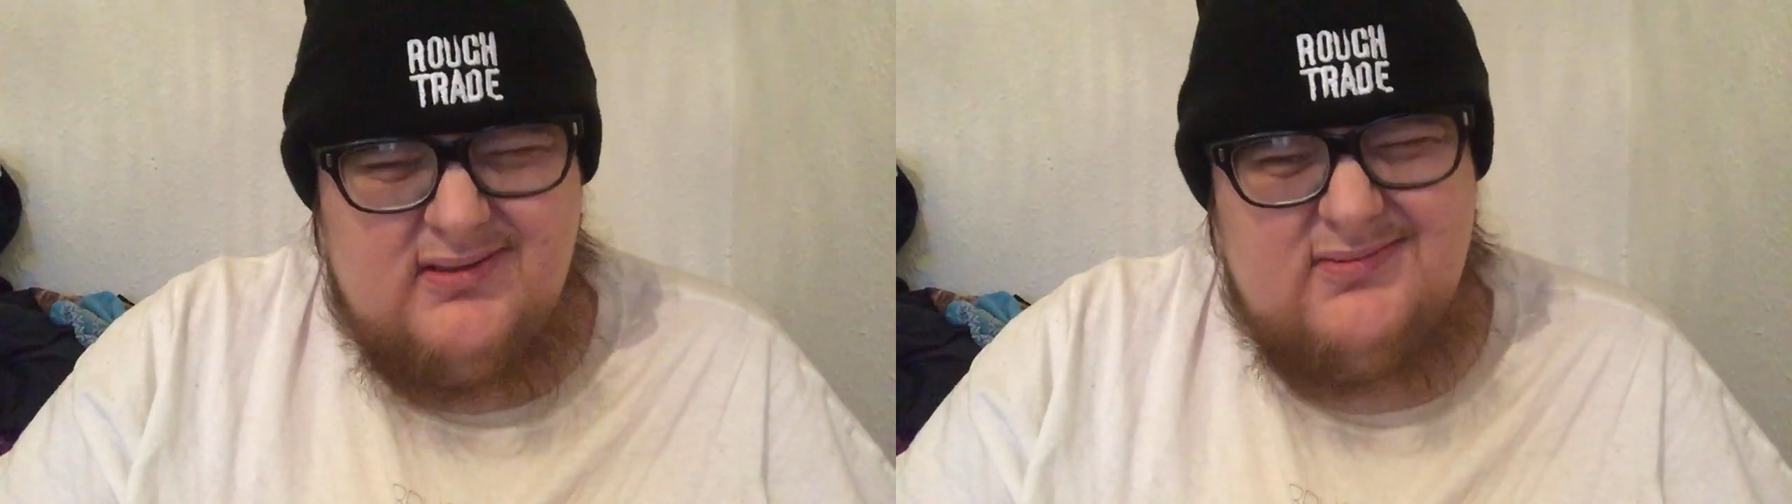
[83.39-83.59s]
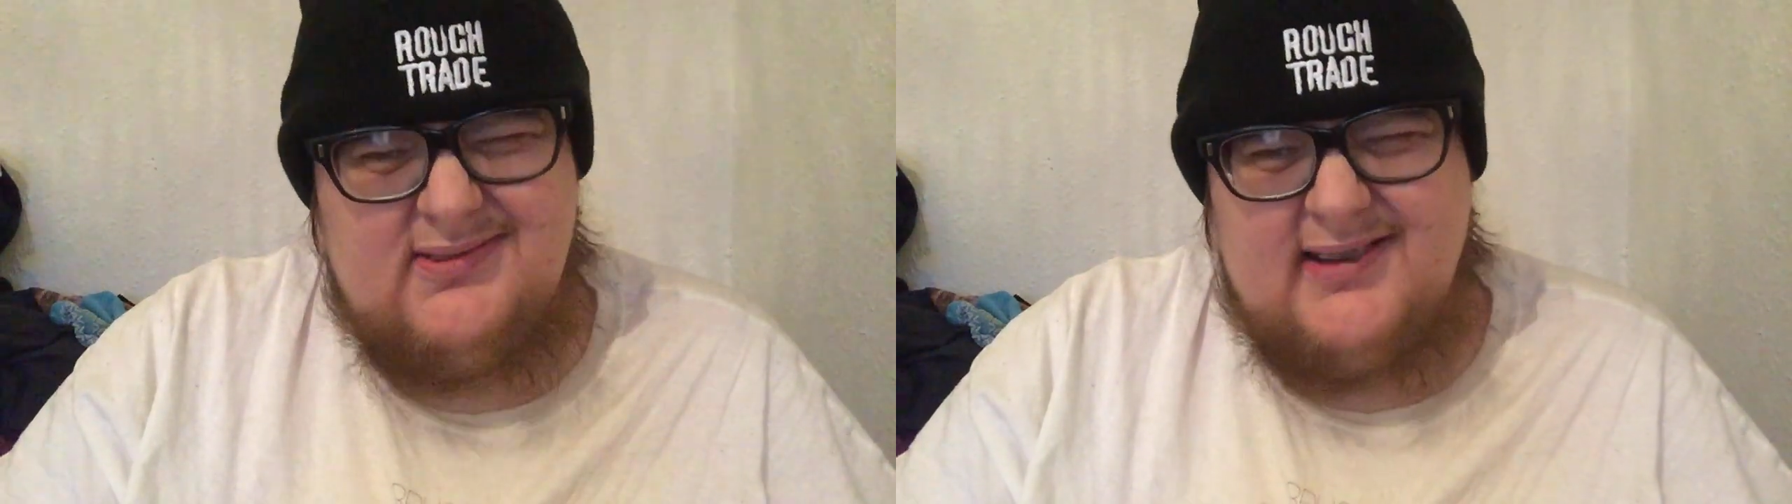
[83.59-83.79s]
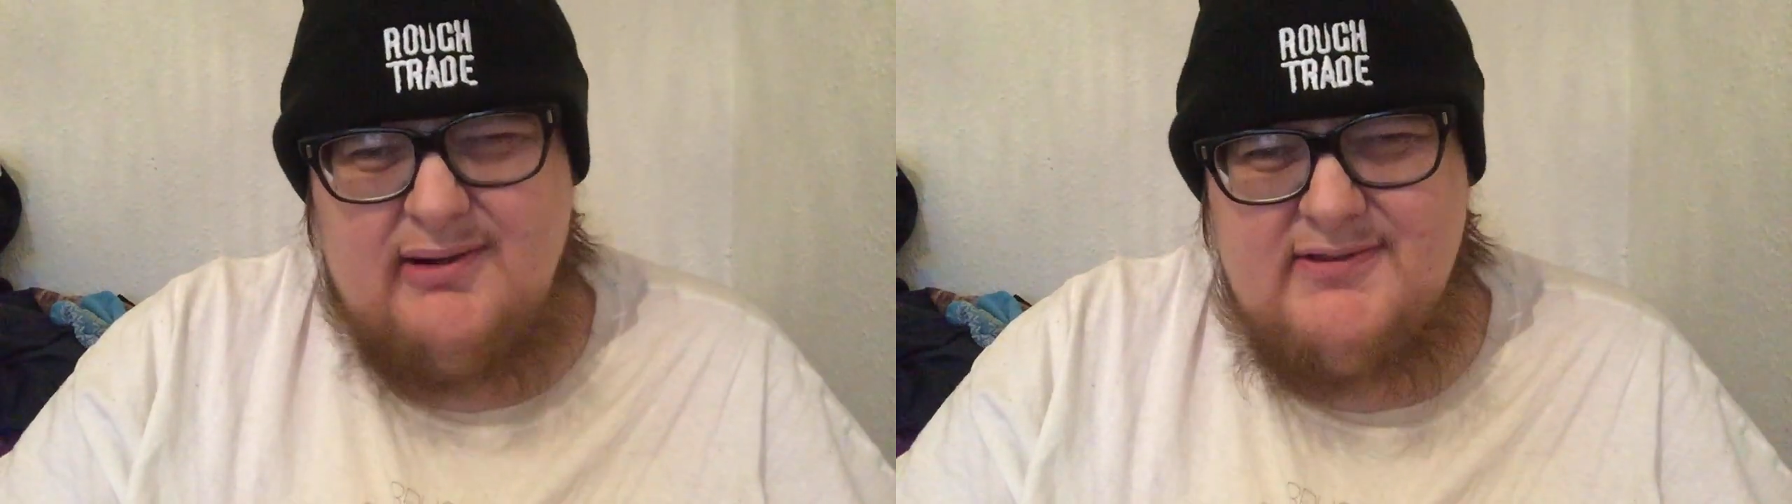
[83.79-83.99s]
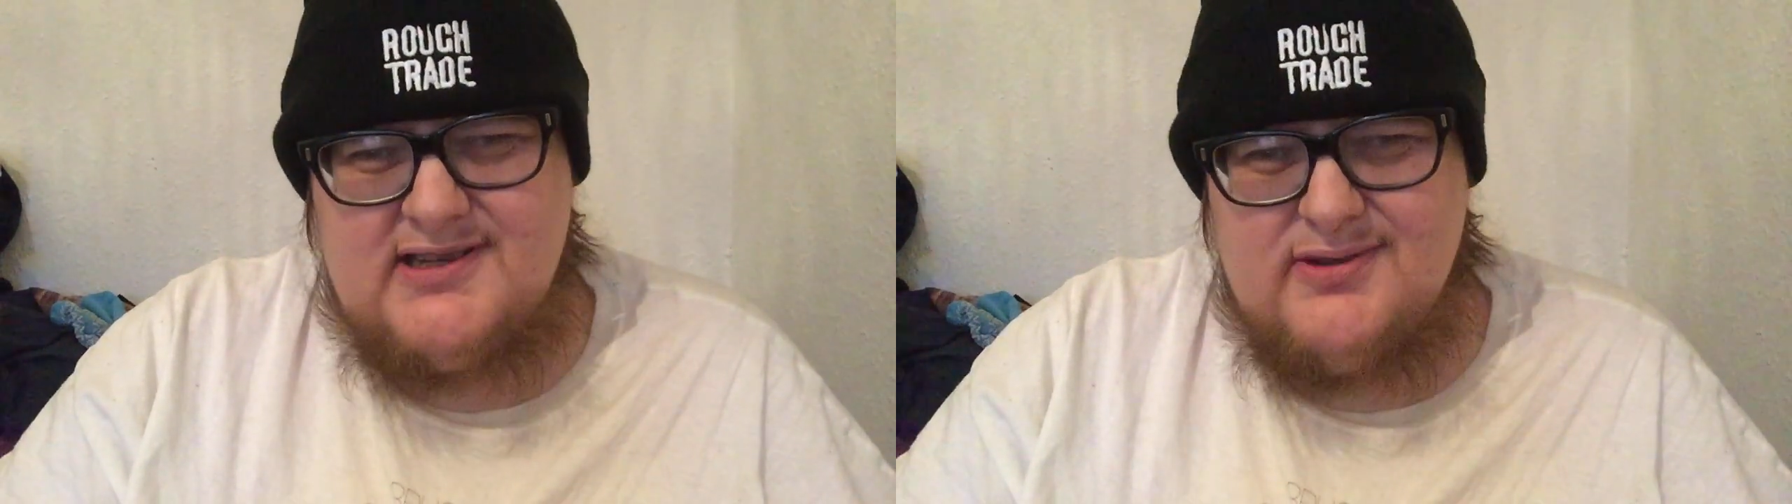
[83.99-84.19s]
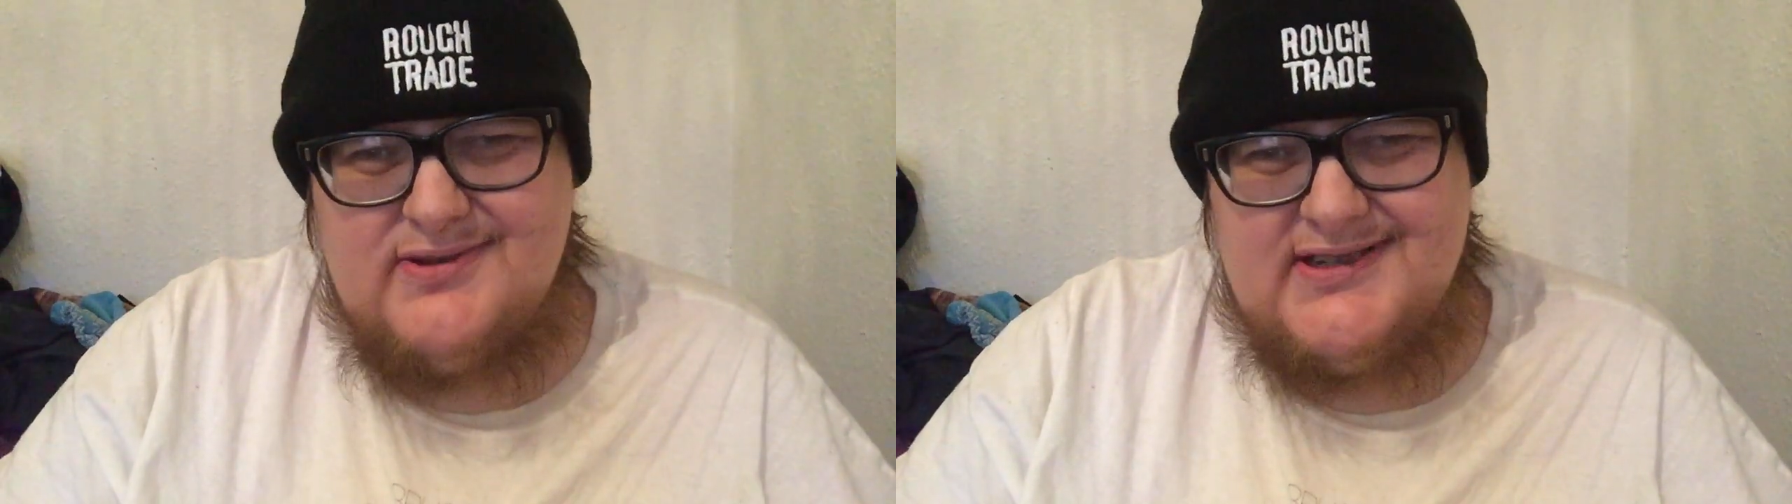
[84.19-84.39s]
oh, was
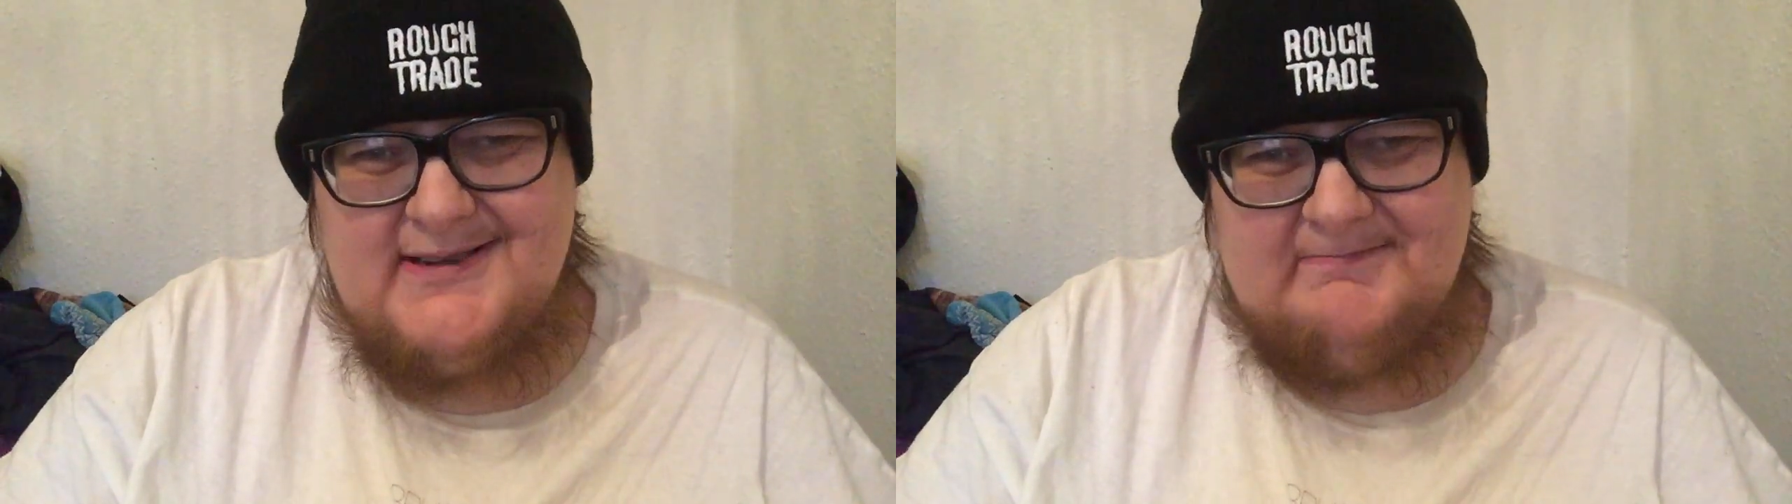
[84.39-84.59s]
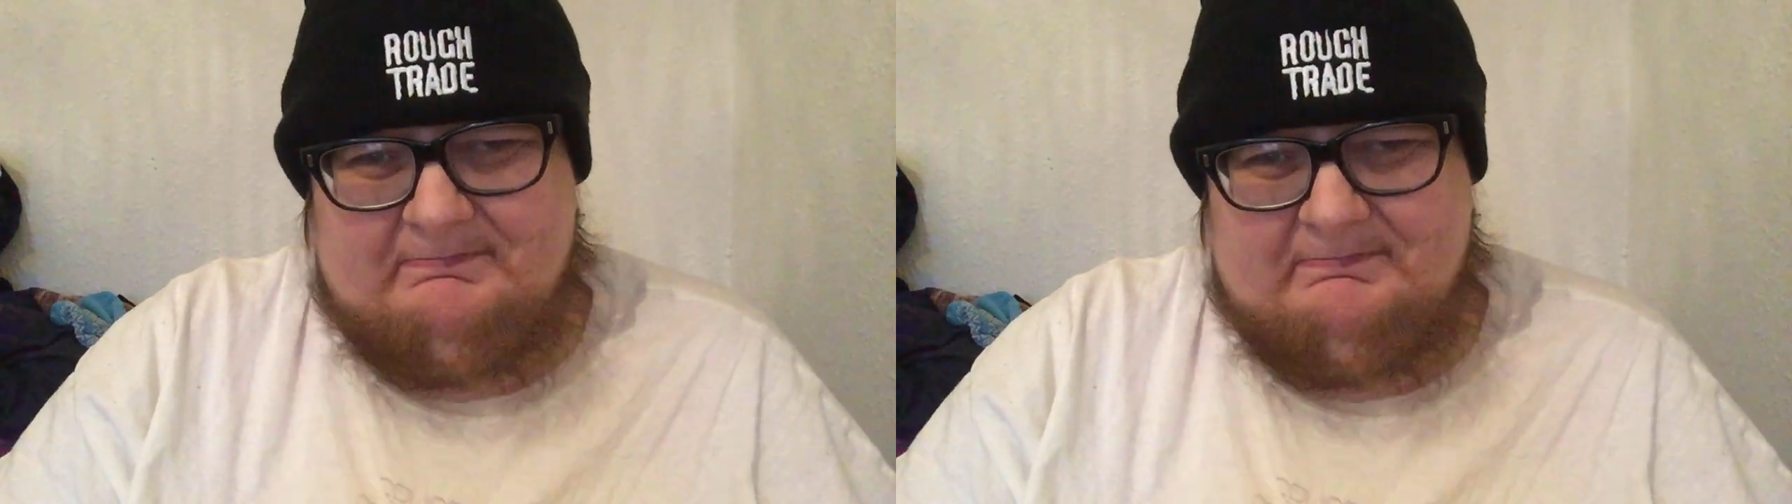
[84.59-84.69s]
Elvis losing it?